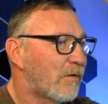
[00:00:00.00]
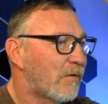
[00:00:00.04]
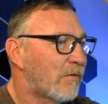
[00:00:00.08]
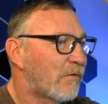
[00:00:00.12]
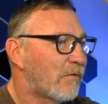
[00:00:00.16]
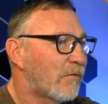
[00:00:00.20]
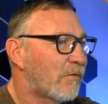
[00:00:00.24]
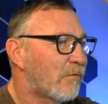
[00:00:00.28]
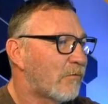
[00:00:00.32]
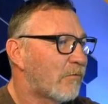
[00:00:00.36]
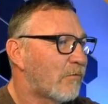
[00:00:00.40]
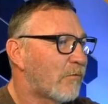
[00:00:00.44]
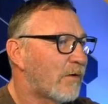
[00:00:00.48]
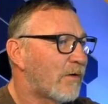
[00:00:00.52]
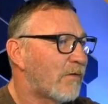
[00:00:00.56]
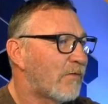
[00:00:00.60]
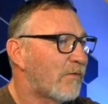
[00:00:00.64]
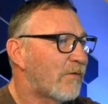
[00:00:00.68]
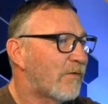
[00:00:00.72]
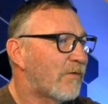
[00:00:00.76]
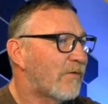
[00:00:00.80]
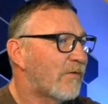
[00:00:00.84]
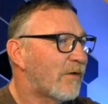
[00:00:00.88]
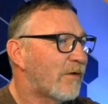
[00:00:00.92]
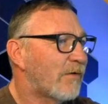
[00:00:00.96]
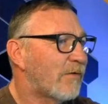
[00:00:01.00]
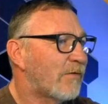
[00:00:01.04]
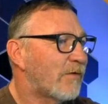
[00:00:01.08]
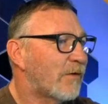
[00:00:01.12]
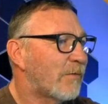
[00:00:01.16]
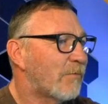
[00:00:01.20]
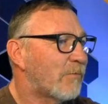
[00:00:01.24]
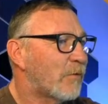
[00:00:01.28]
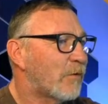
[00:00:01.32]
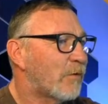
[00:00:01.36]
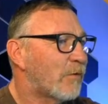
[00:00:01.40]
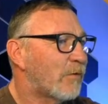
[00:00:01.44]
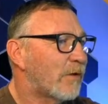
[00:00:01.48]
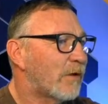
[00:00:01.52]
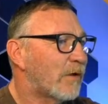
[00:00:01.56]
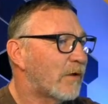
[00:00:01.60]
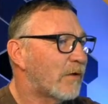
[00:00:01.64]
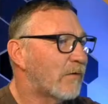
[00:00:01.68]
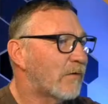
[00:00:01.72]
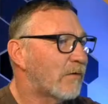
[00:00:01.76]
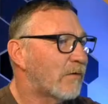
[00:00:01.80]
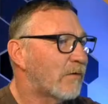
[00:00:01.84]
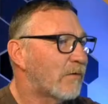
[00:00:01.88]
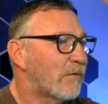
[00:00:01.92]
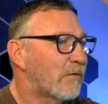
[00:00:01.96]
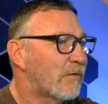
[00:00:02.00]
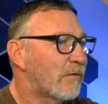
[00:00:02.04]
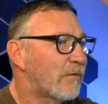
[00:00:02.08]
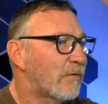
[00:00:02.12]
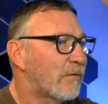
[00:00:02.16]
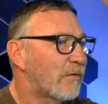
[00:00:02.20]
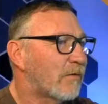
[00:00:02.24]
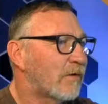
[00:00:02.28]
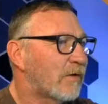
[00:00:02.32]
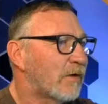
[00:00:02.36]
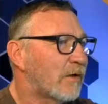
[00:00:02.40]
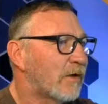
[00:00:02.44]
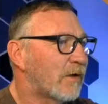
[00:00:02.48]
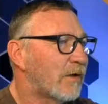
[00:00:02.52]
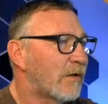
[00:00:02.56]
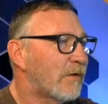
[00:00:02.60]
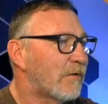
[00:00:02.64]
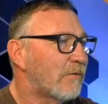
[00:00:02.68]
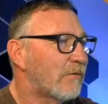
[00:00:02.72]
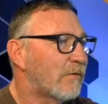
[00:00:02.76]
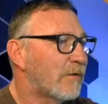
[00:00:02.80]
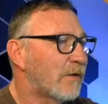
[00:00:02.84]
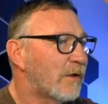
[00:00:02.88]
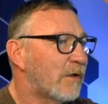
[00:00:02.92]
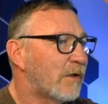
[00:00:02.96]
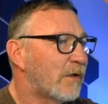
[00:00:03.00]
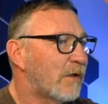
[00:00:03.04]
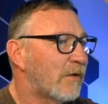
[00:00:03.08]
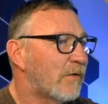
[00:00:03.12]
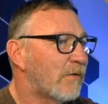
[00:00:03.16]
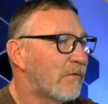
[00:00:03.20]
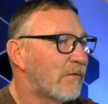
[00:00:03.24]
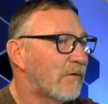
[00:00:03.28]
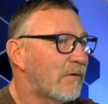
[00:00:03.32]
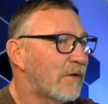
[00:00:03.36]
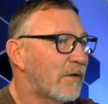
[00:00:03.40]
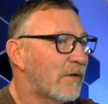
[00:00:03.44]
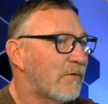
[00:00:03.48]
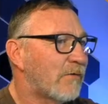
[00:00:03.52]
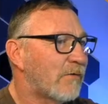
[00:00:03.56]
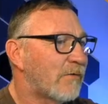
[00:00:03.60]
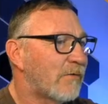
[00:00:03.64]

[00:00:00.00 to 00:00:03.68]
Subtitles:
So what does this ends up doing? Okay, yeah, that's